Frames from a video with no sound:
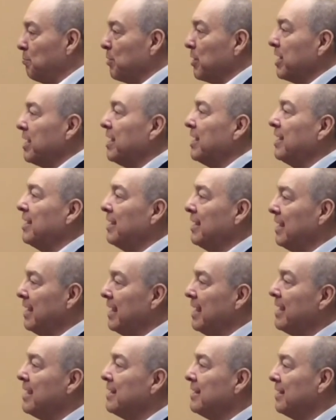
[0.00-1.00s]
bringing
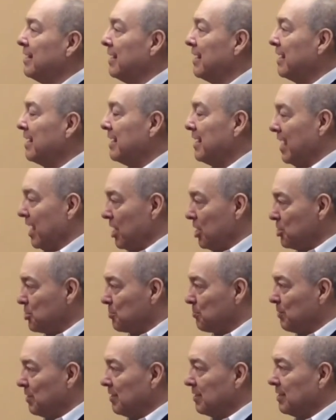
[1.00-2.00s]
in an
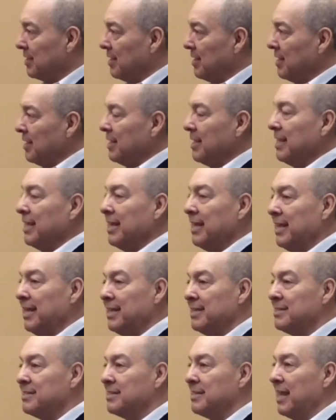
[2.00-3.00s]
engagement
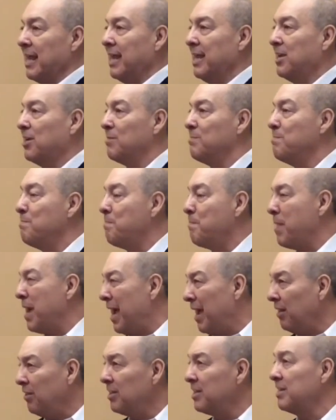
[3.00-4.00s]
is a
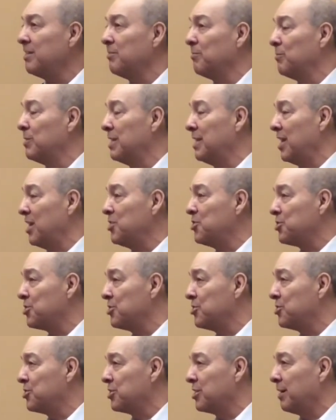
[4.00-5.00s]
compelling
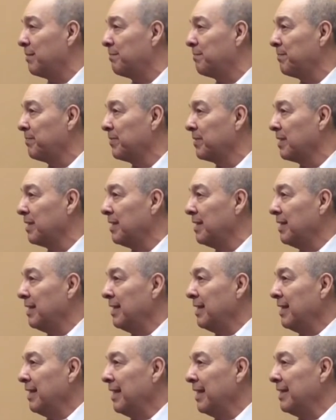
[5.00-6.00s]
relationship.
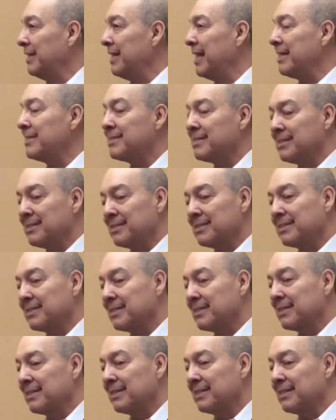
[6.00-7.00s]
And that's
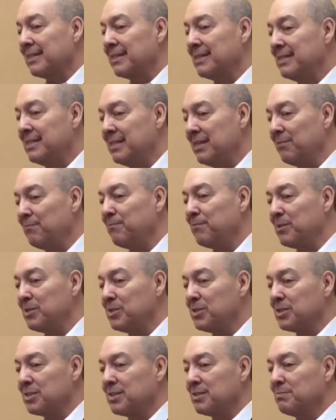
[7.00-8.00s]
the
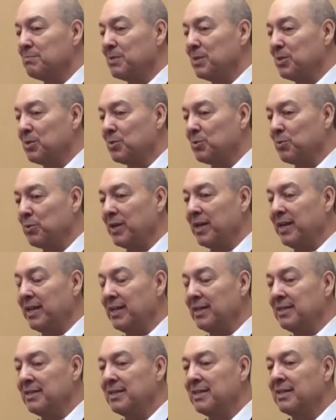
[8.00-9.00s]
difference
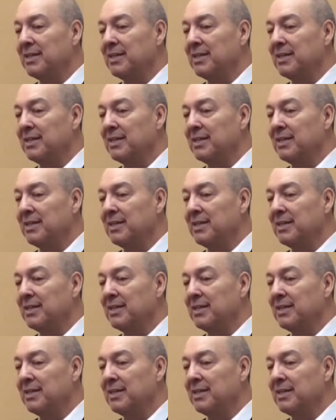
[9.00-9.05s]
between